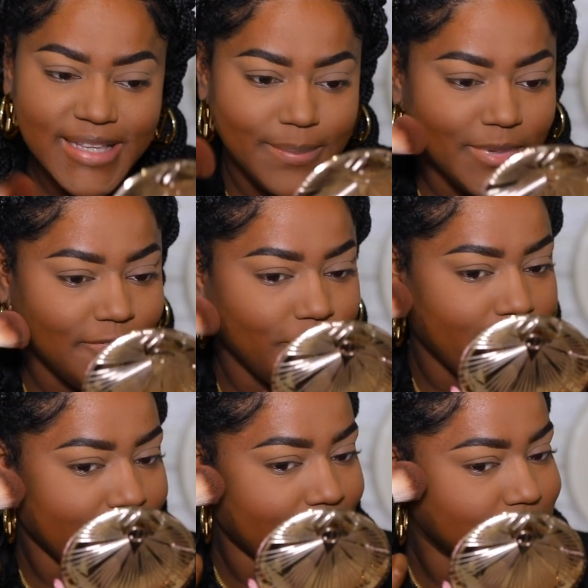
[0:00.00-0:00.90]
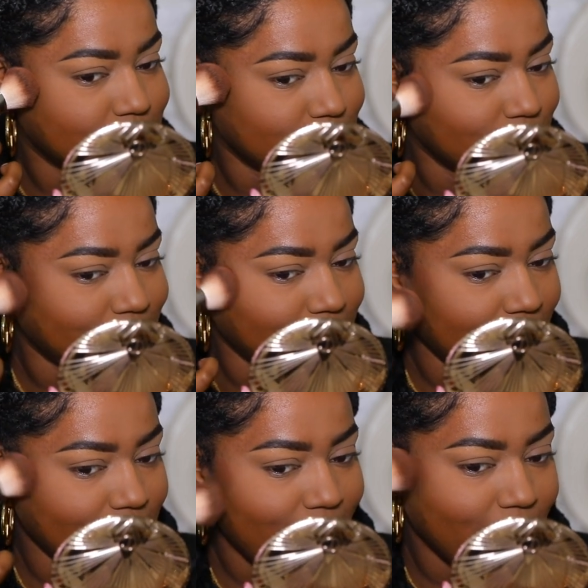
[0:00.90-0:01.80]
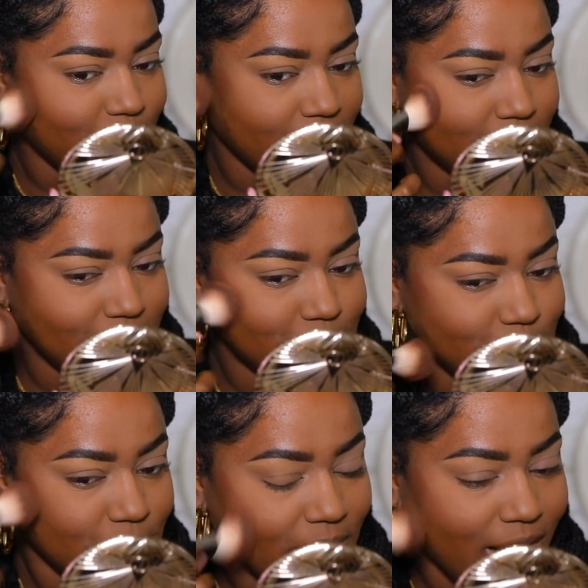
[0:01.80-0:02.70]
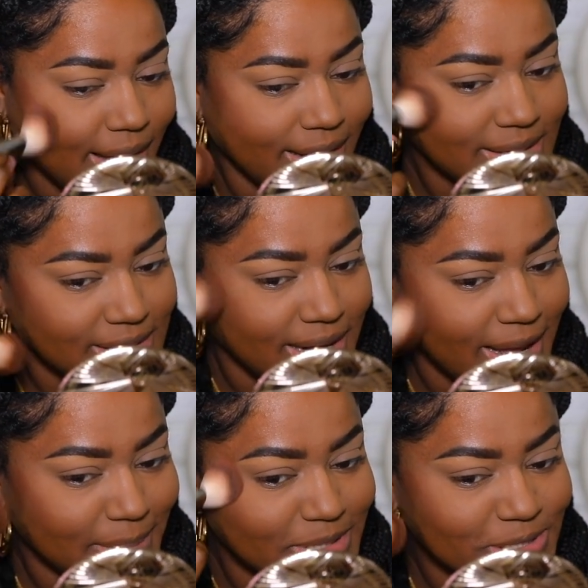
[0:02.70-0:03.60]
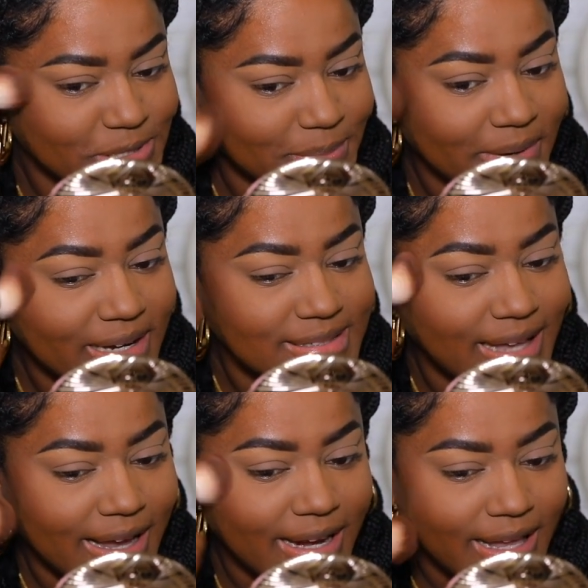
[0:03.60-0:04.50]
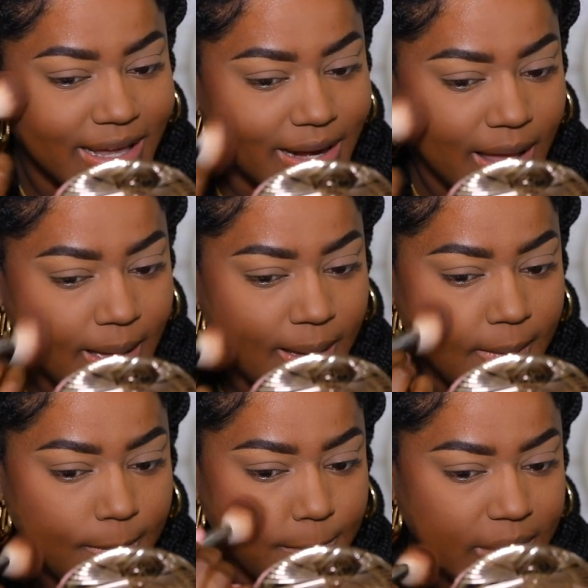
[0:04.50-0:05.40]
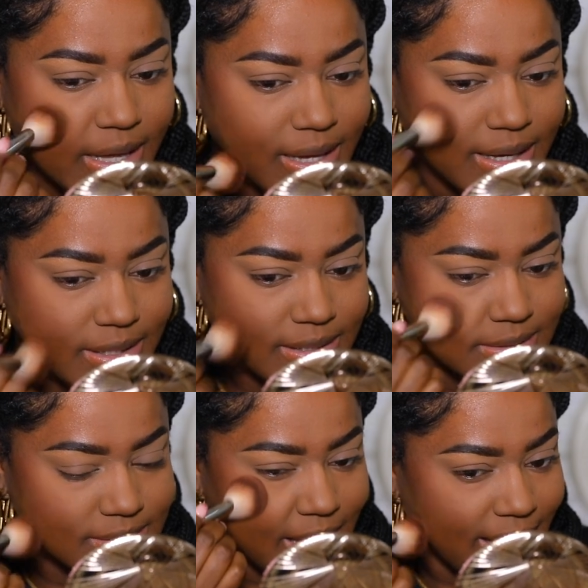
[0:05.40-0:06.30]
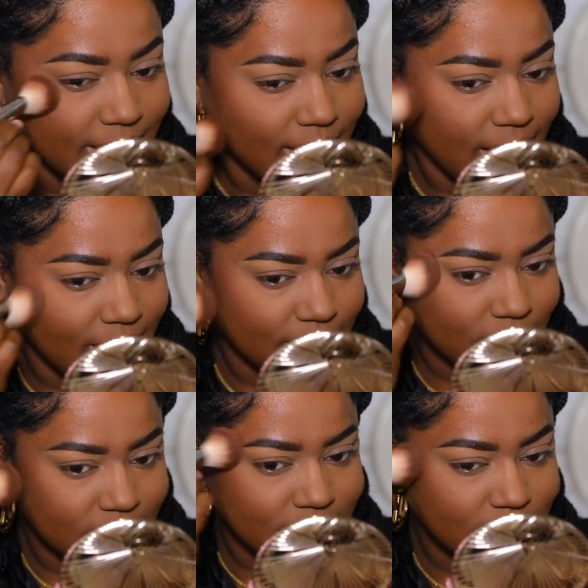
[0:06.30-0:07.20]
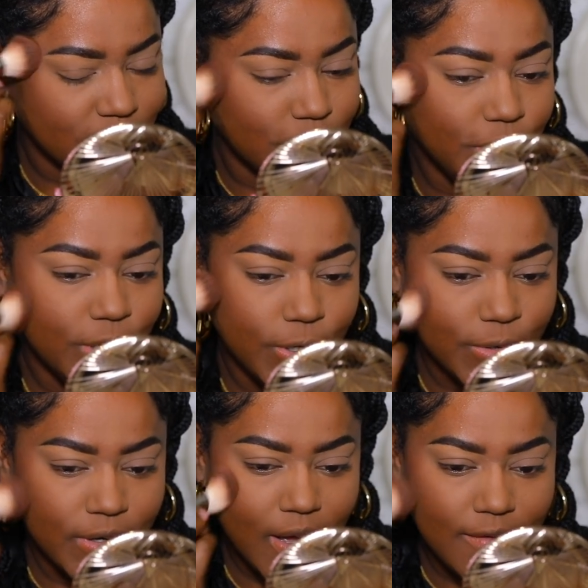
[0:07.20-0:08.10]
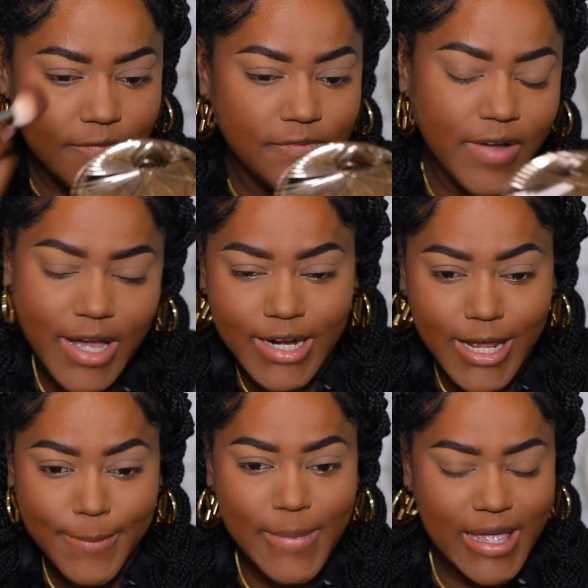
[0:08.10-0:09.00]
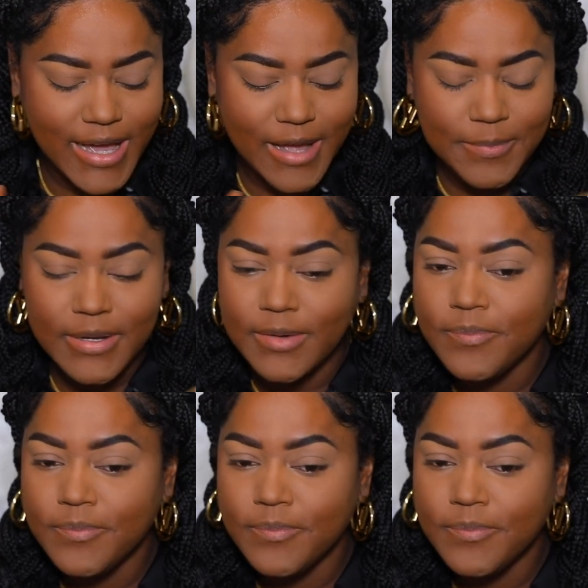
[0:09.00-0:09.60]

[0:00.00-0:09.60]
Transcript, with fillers: step before I get to play around with these new products, and I am super excited because I love new fun makeup.